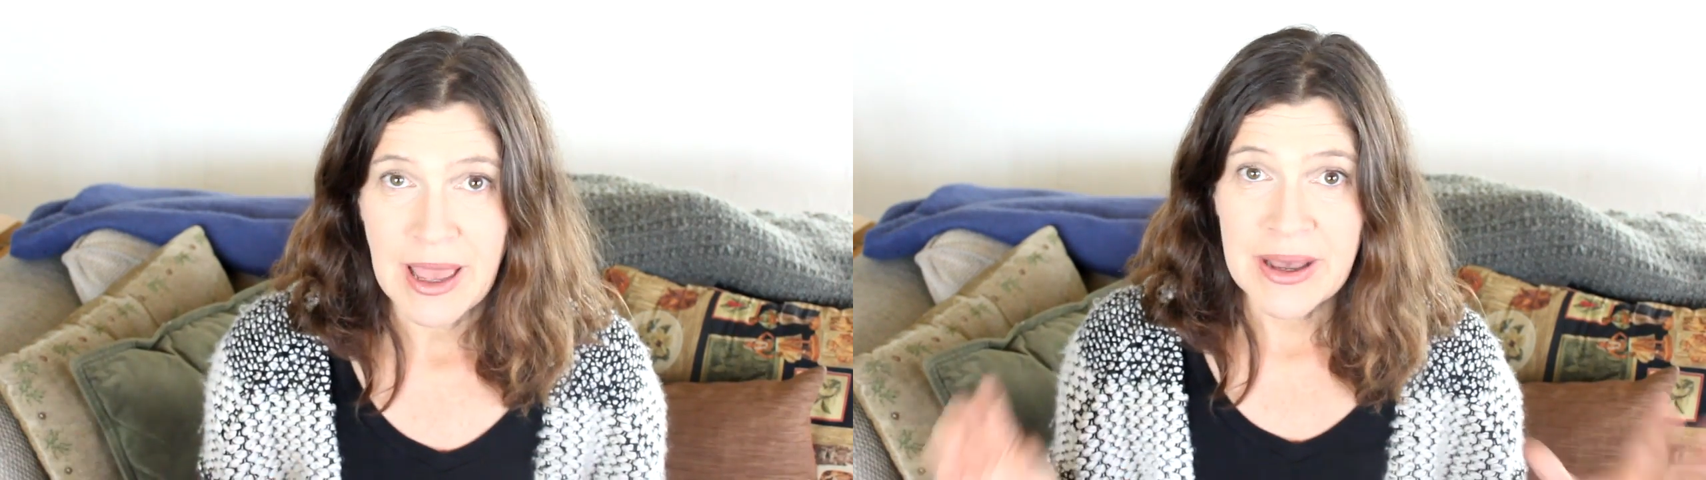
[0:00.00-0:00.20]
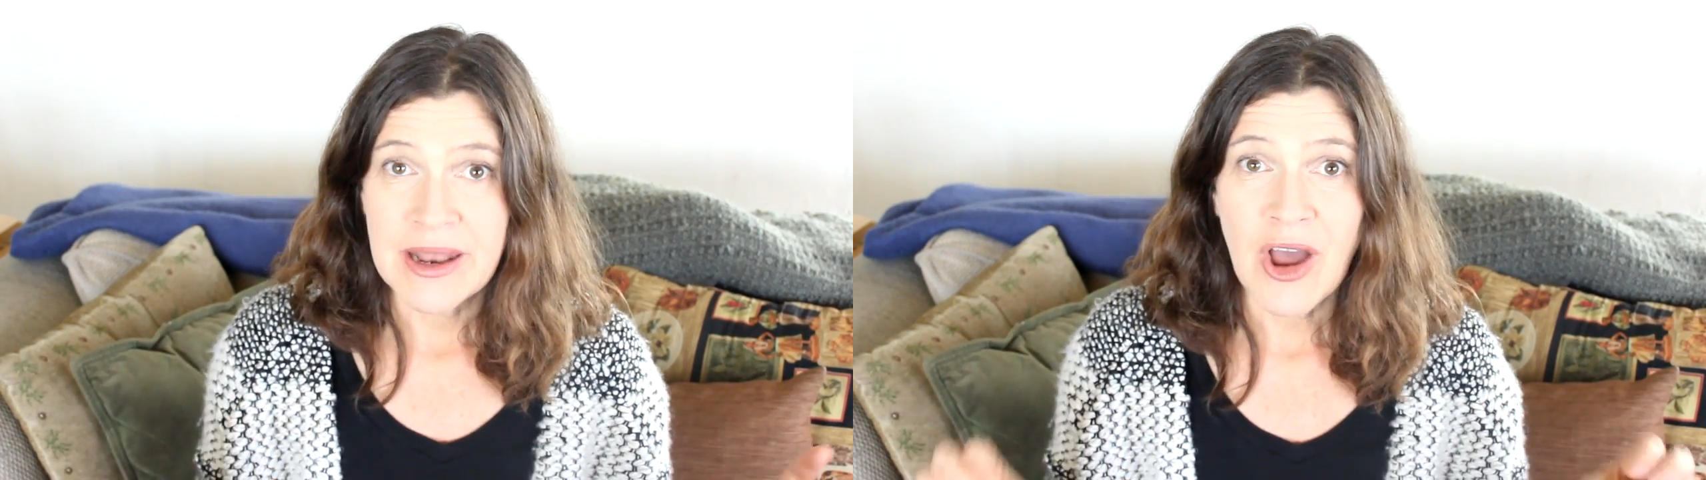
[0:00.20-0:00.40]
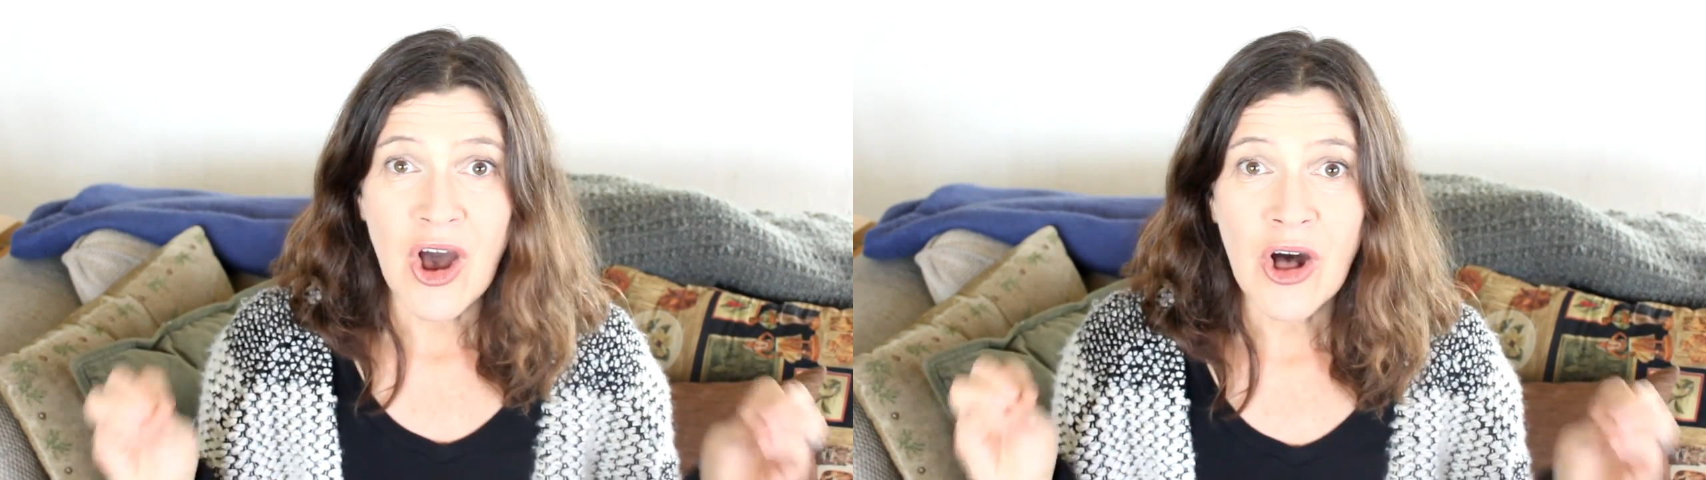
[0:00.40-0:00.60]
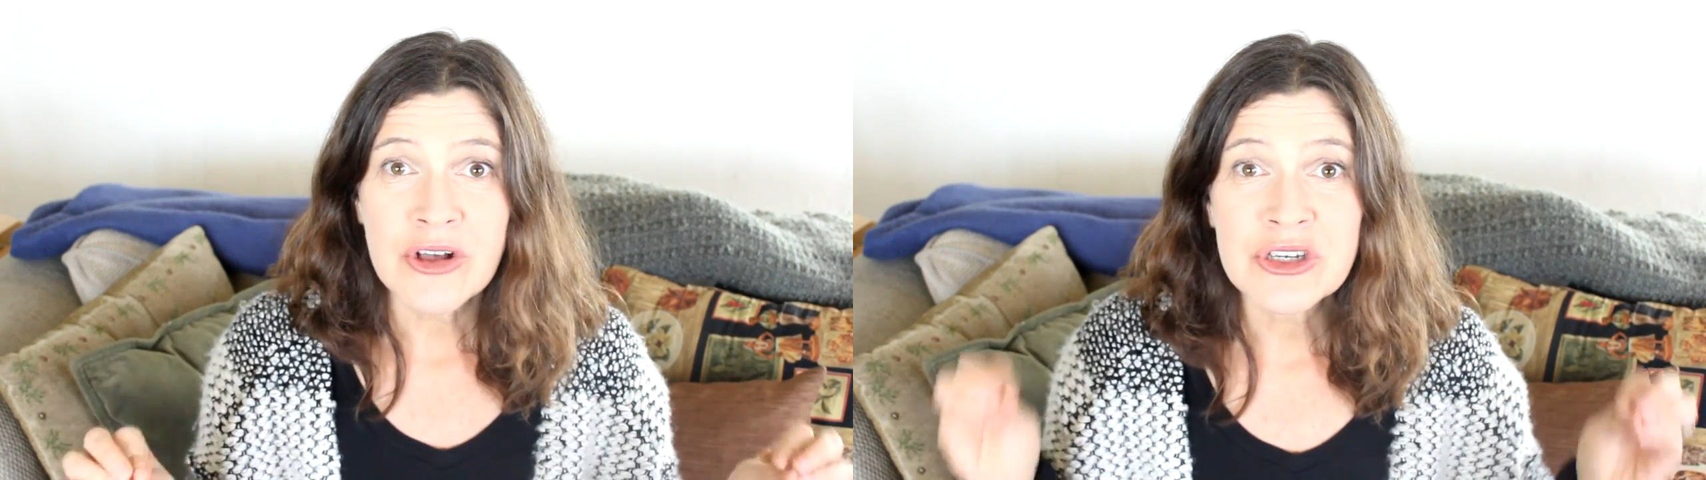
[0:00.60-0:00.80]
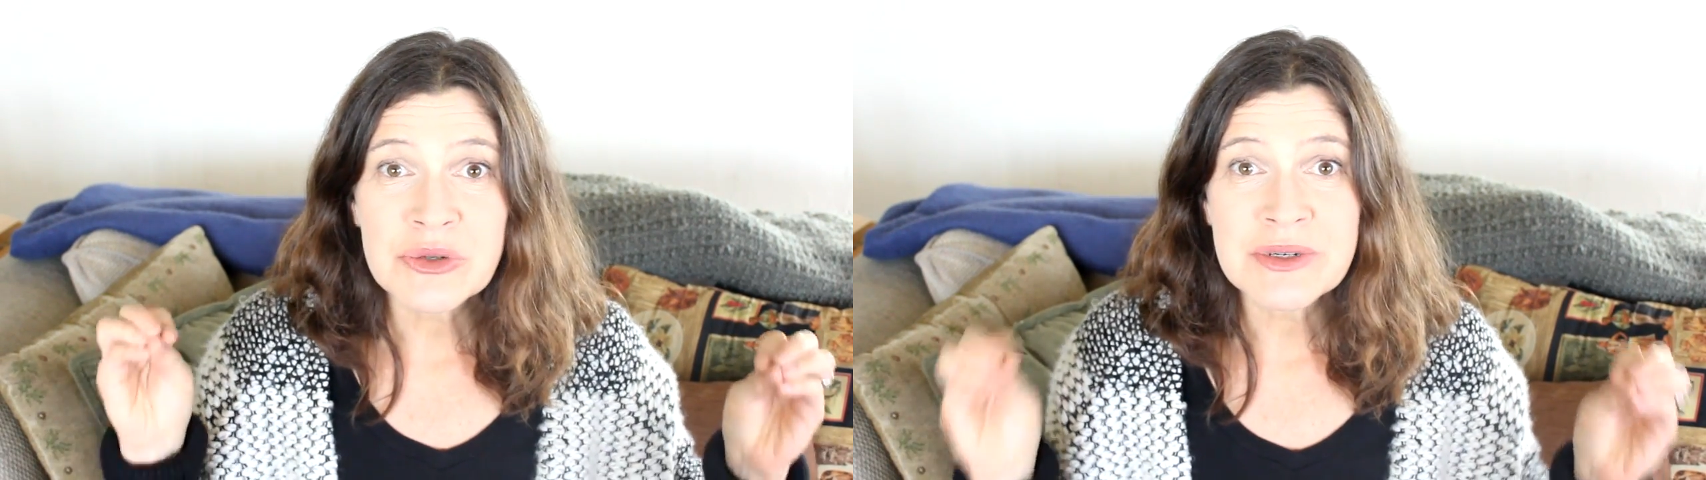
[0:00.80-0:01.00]
but
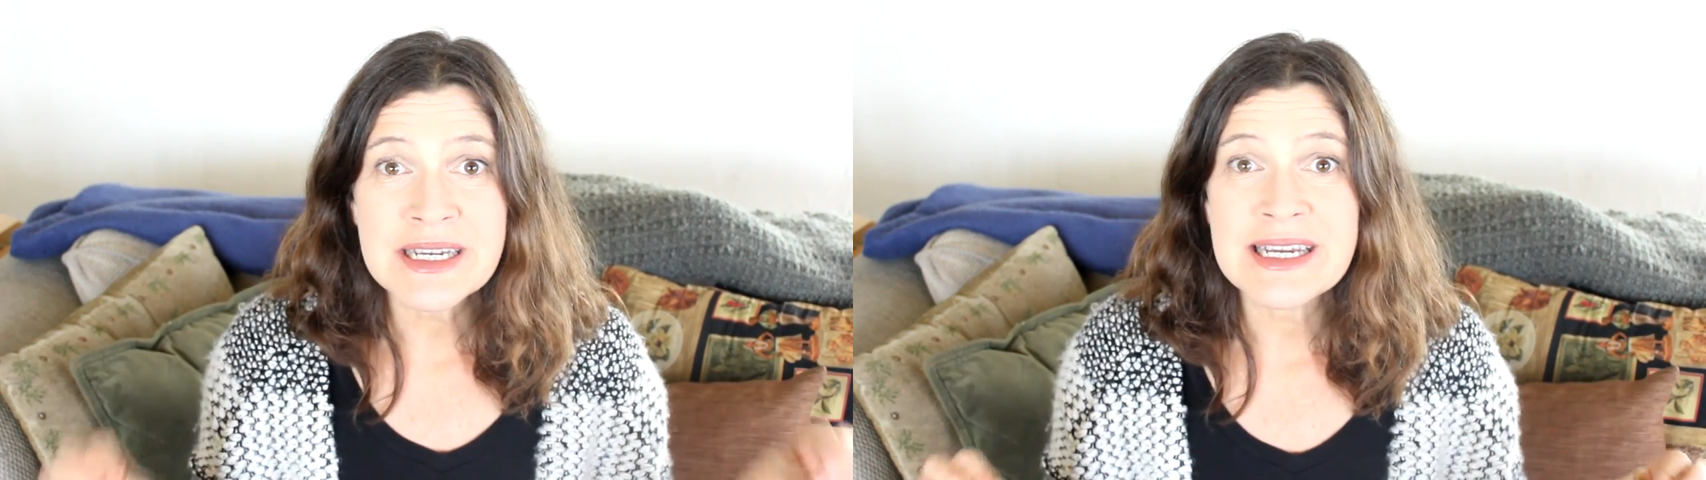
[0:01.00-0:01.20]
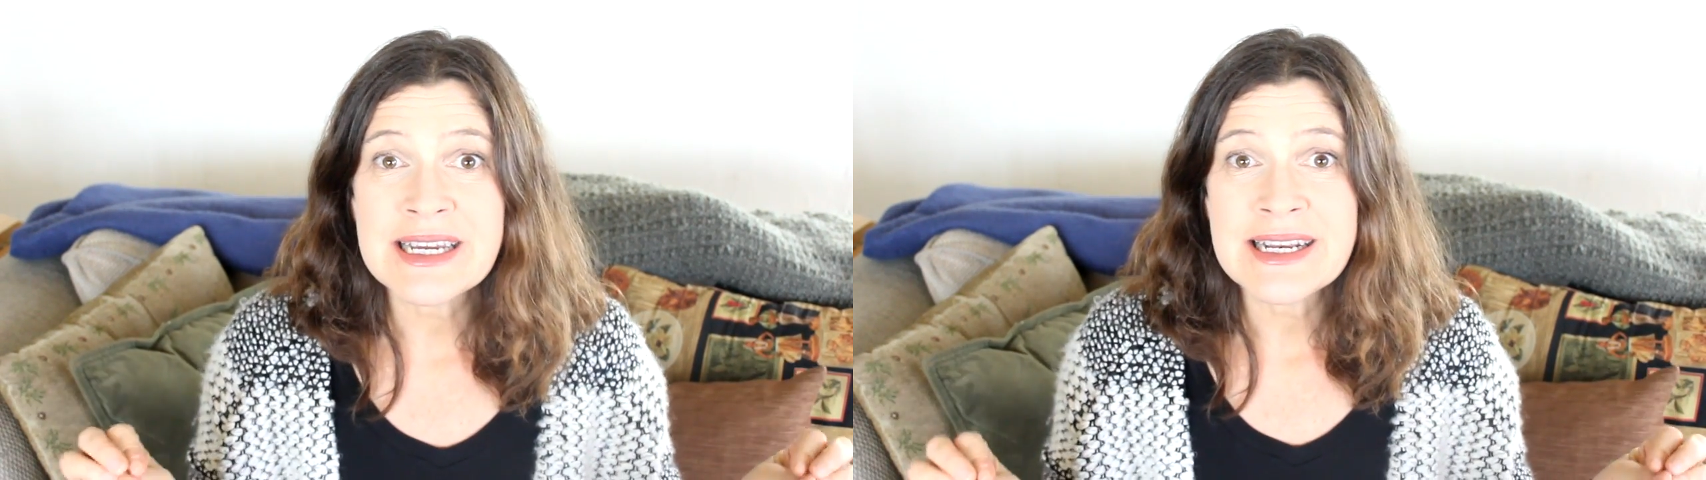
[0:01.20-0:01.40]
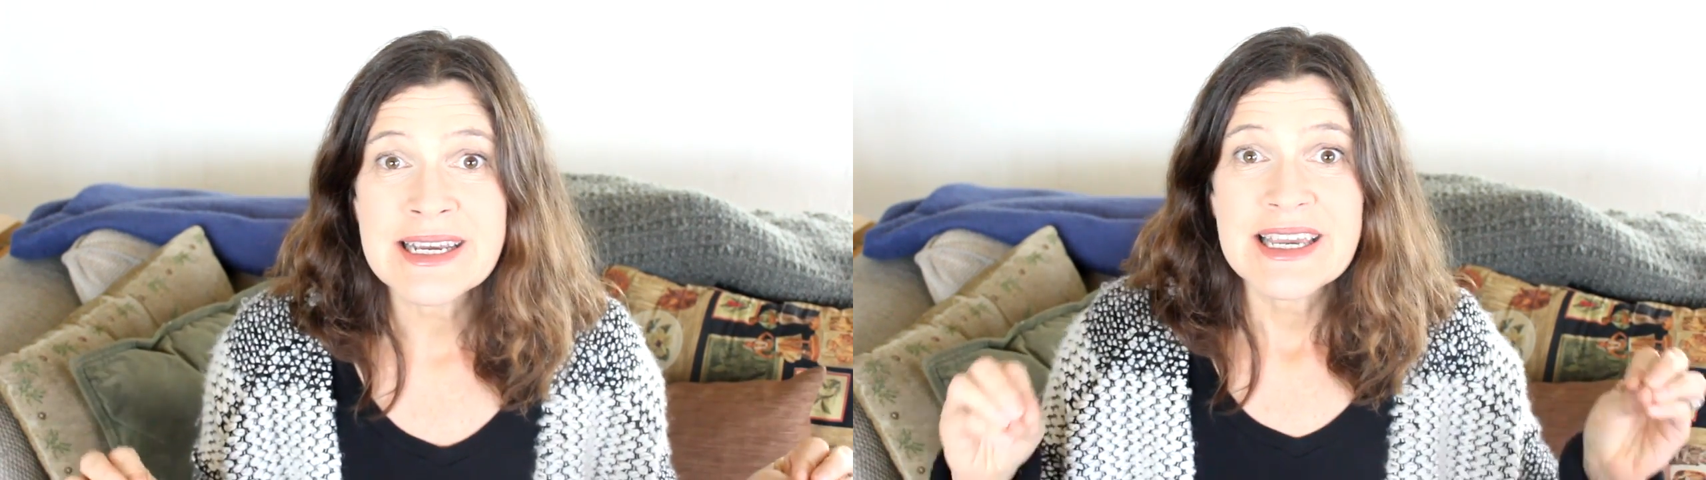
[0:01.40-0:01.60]
all you need